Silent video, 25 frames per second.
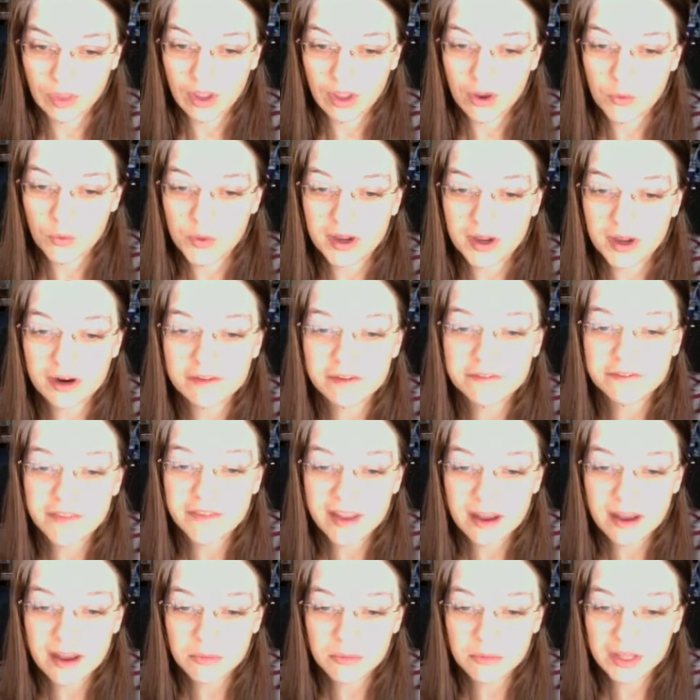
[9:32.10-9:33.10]
We are
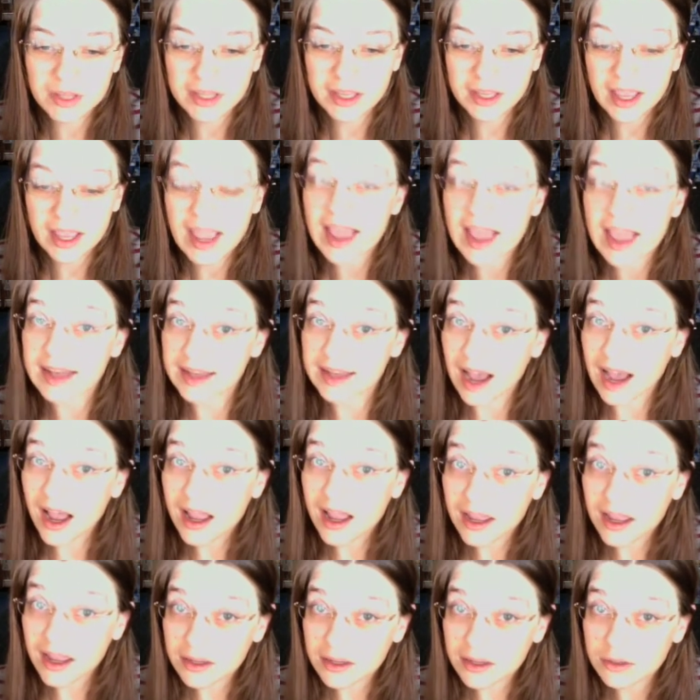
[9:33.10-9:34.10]
family, and
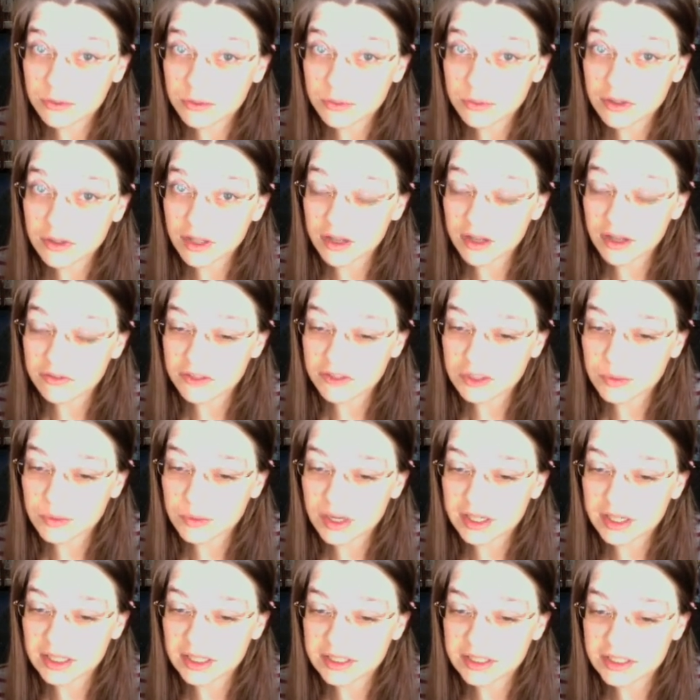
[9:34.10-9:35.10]
I will love you
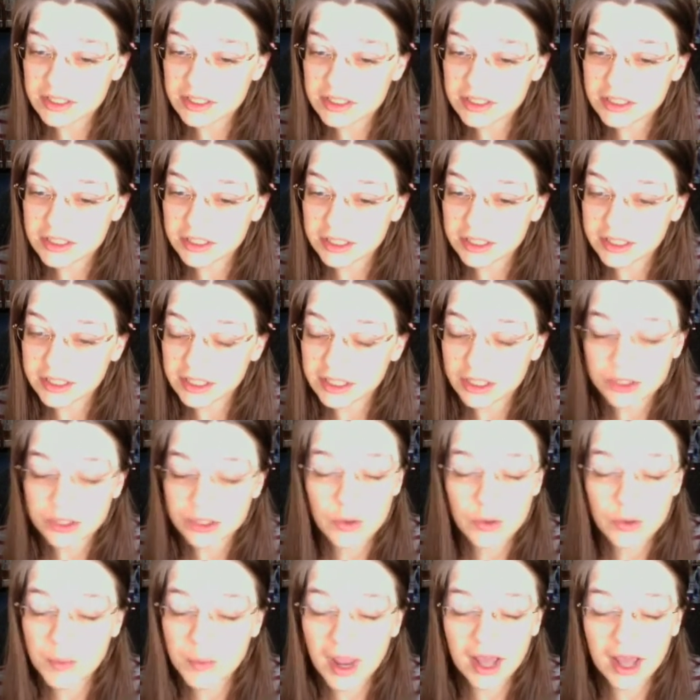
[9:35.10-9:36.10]
unconditionally,
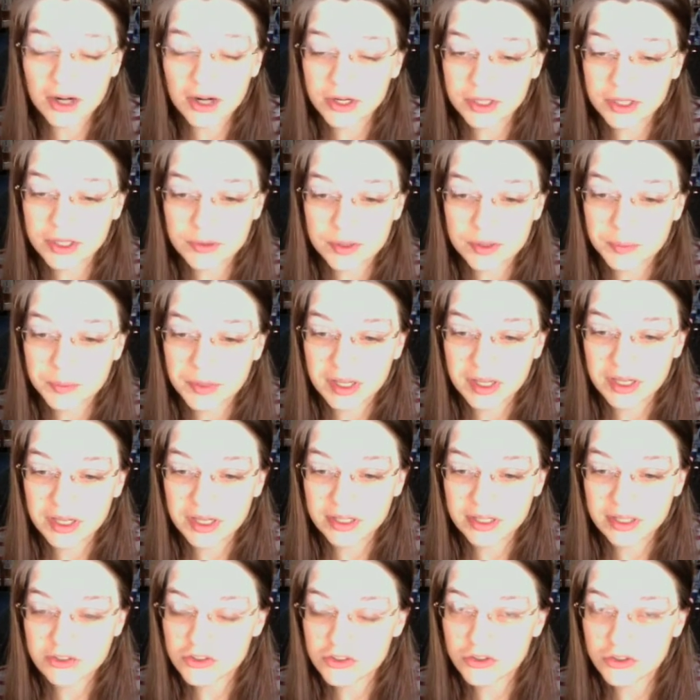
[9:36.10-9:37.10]
no matter your
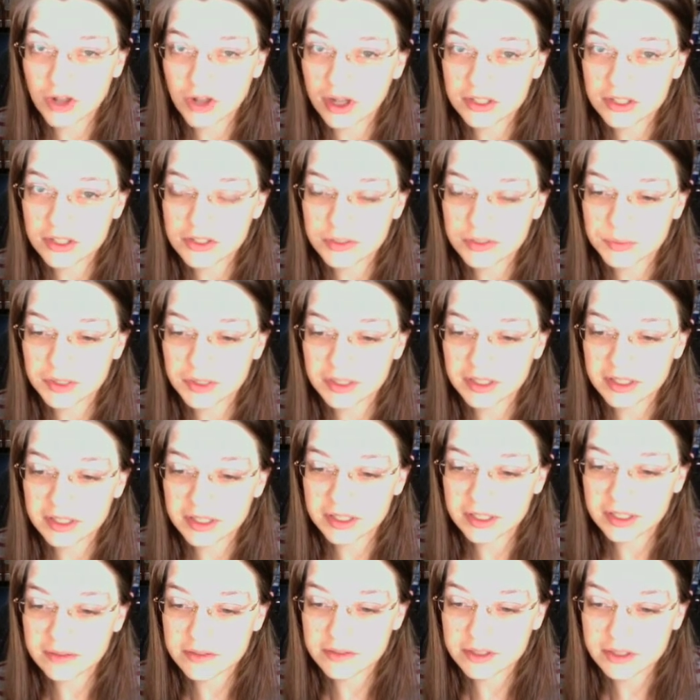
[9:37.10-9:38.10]
opinions, thoughts, or
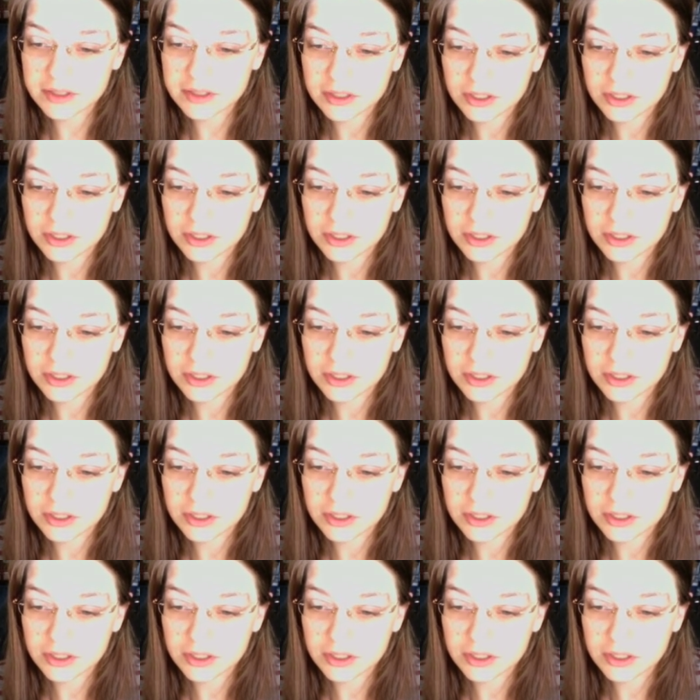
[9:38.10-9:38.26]
beliefs.